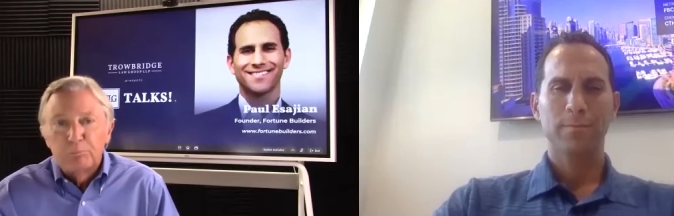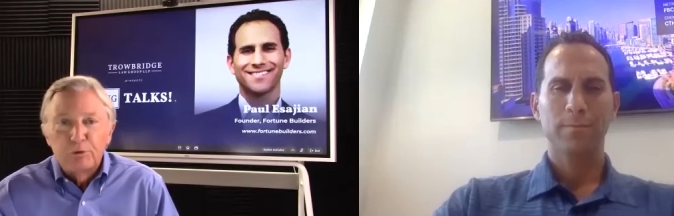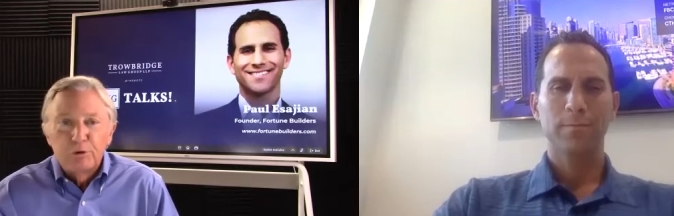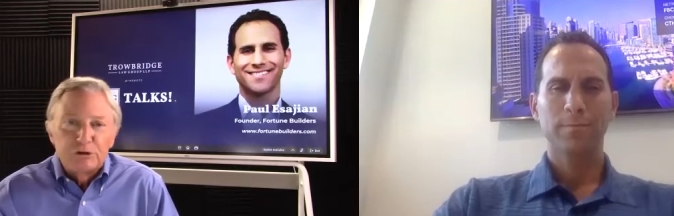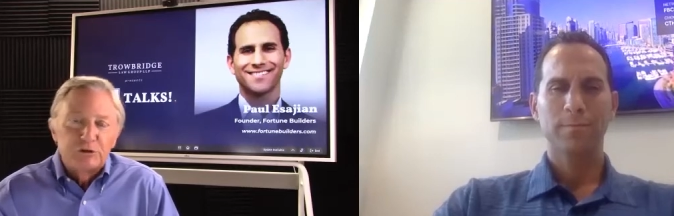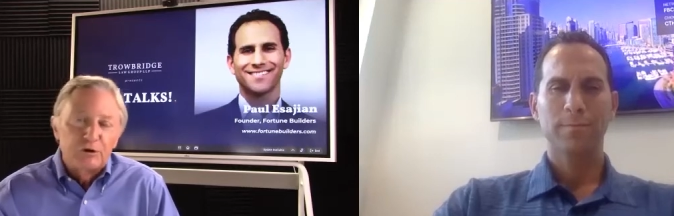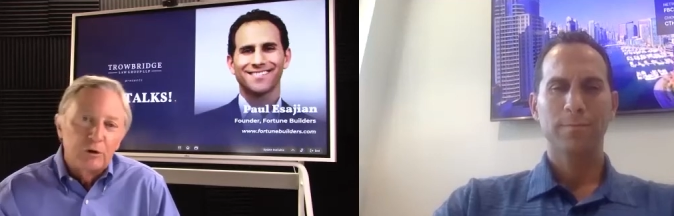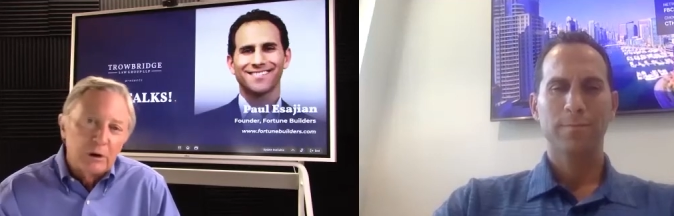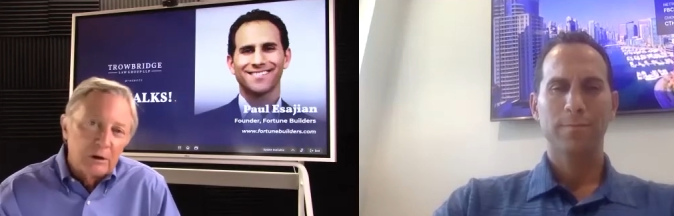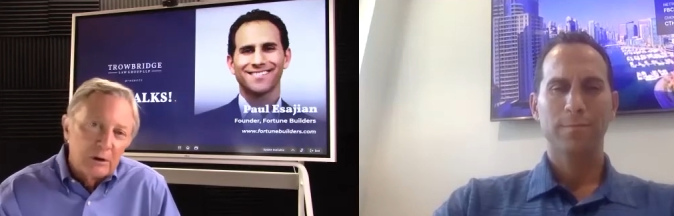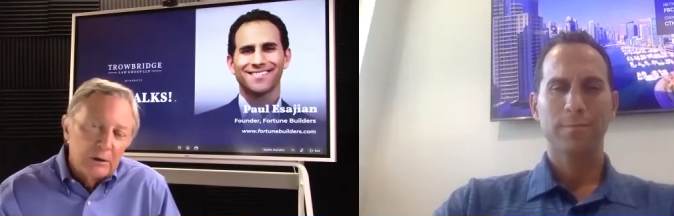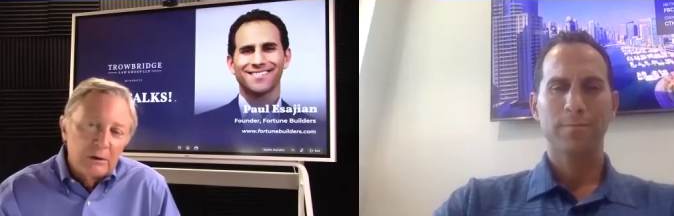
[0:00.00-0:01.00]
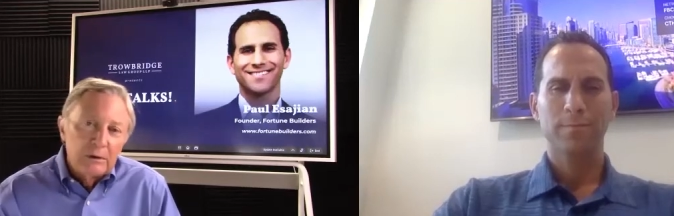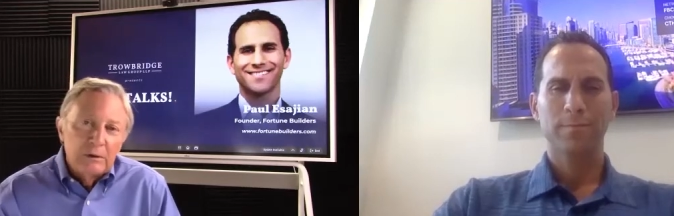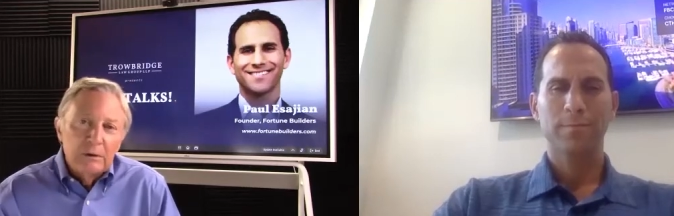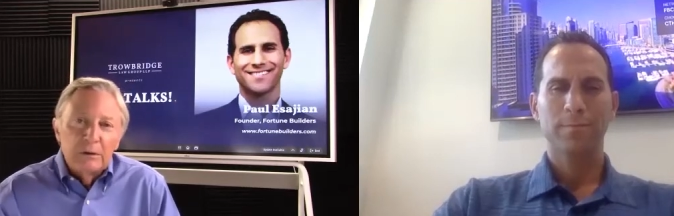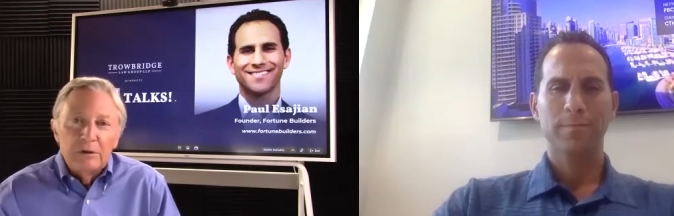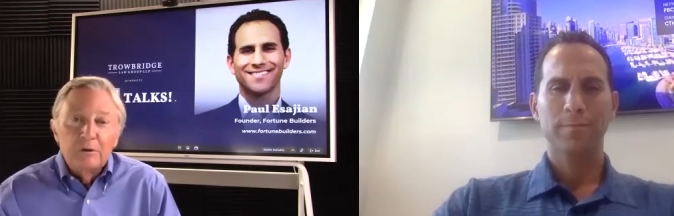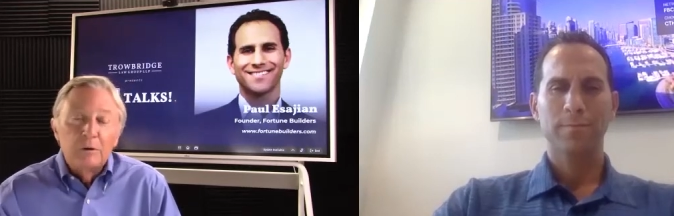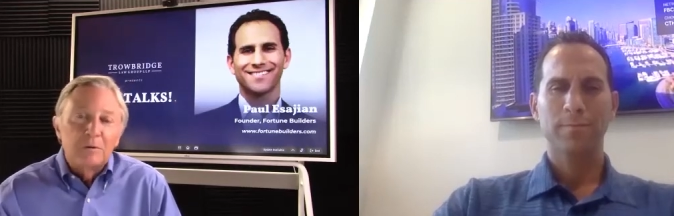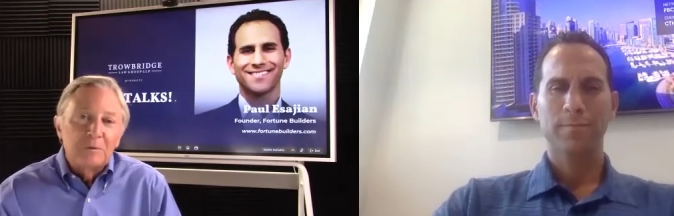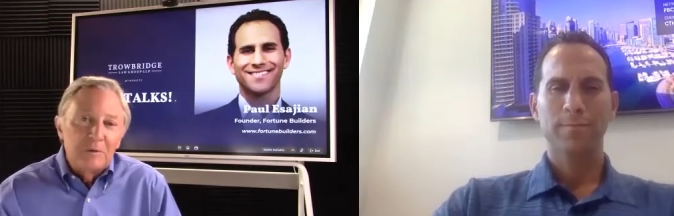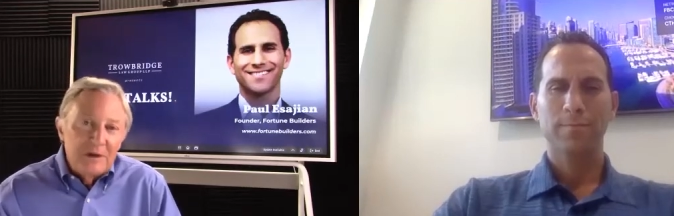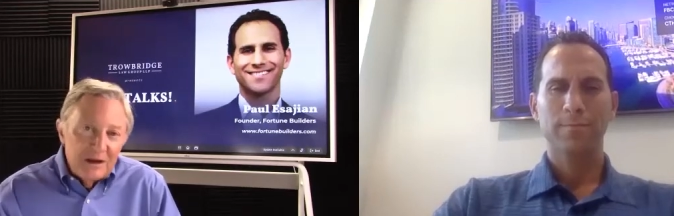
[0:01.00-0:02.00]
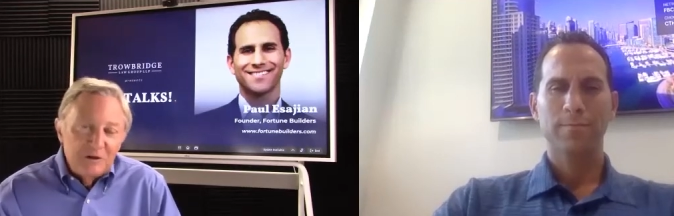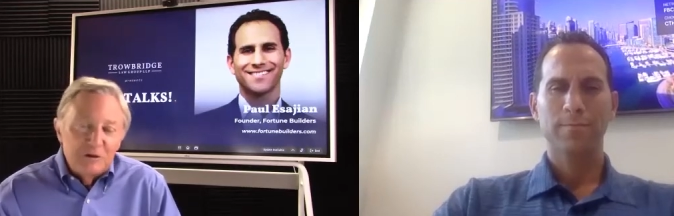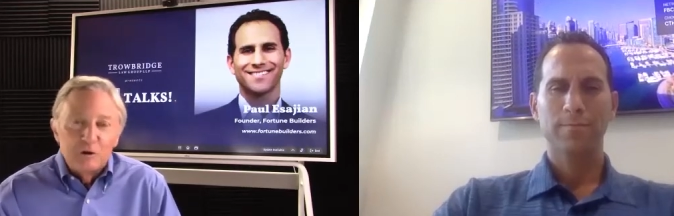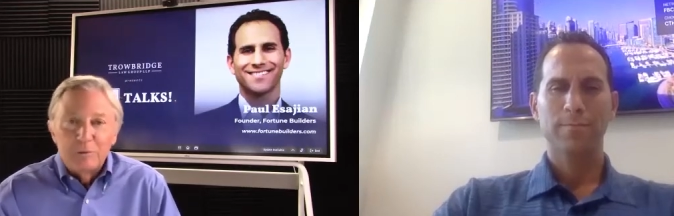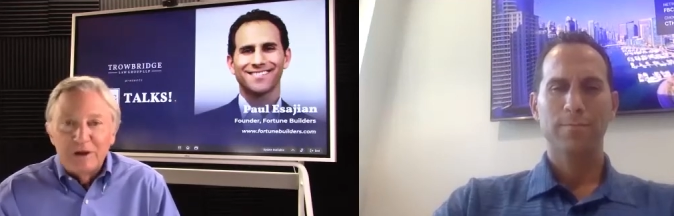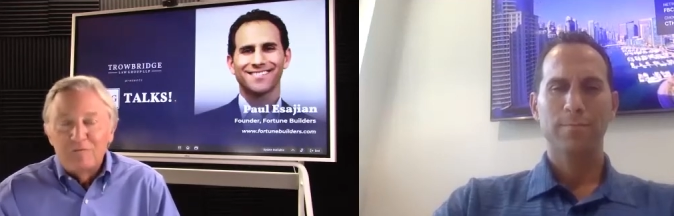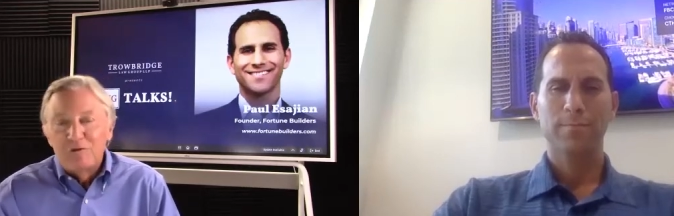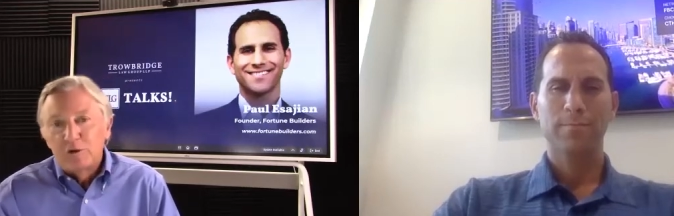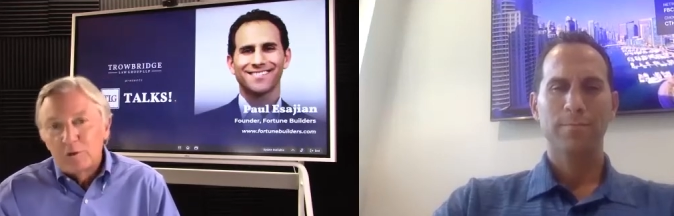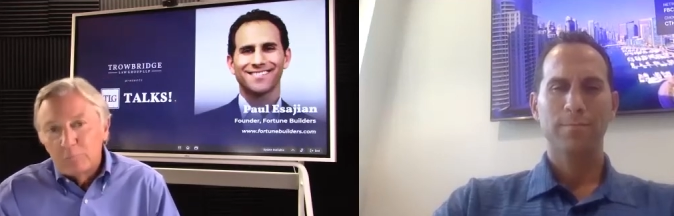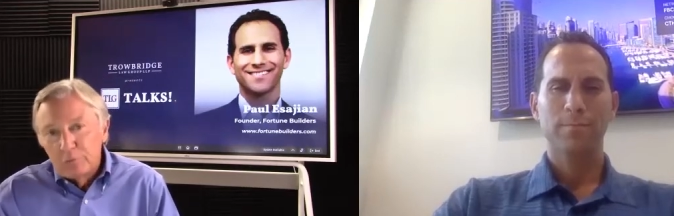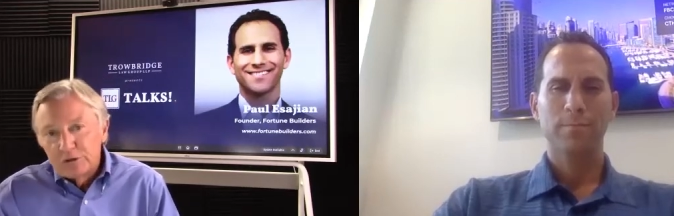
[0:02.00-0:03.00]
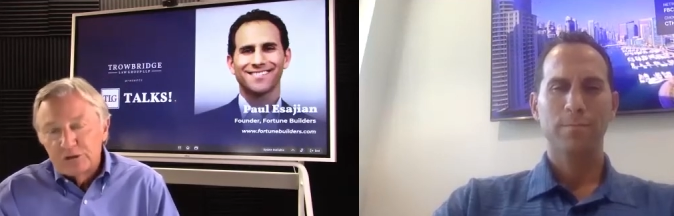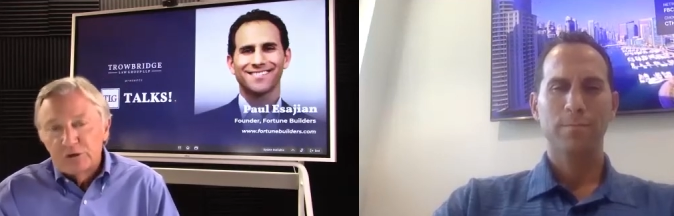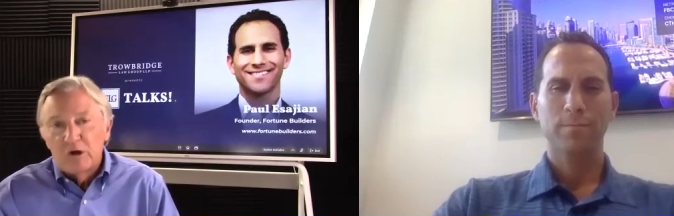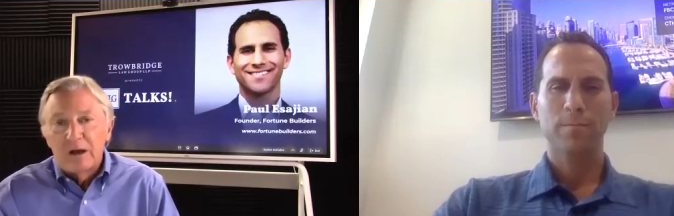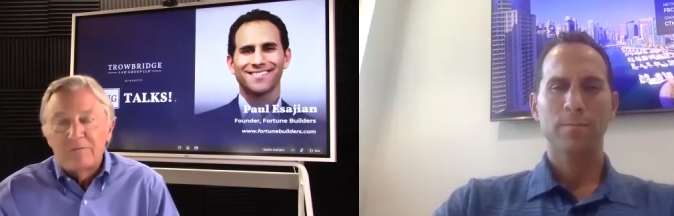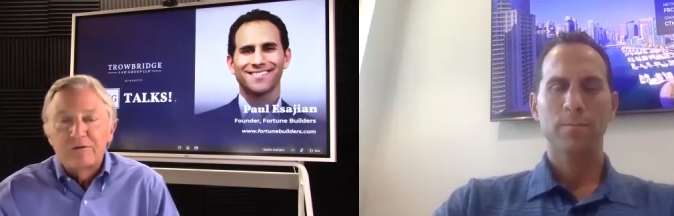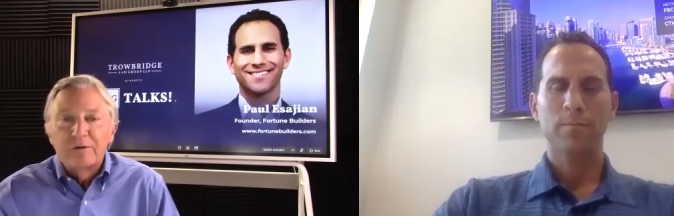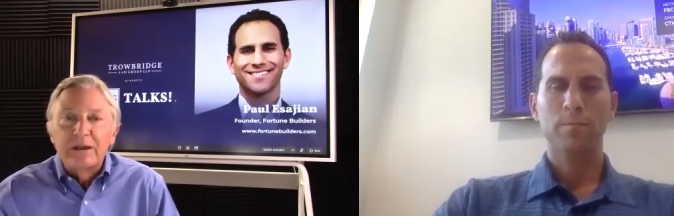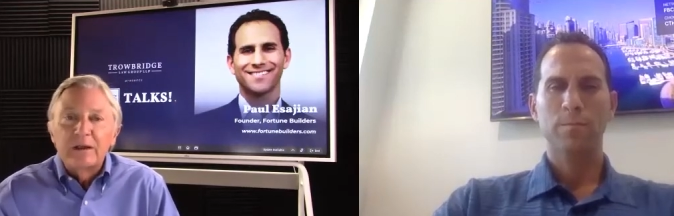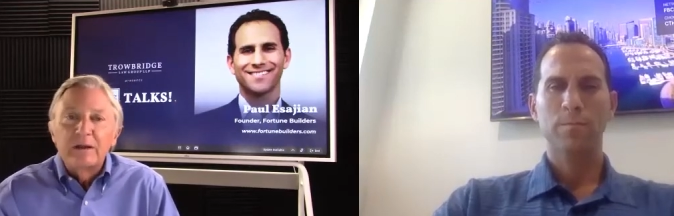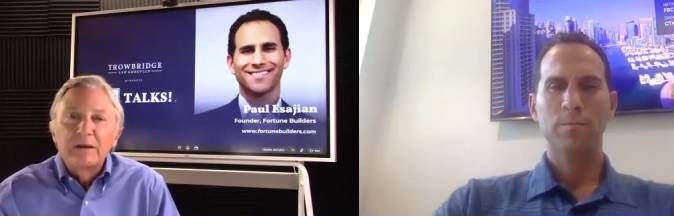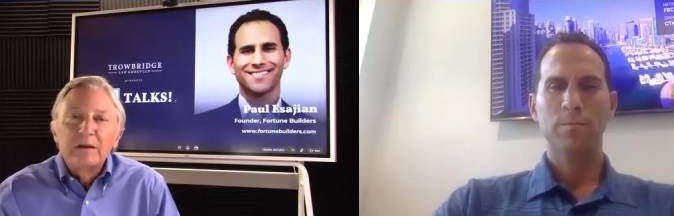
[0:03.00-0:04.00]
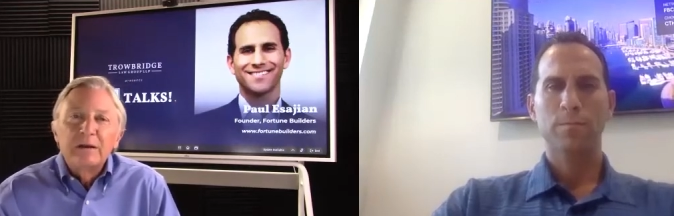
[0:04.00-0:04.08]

Speaker 1: put your, you don't need to, but if you can put your offering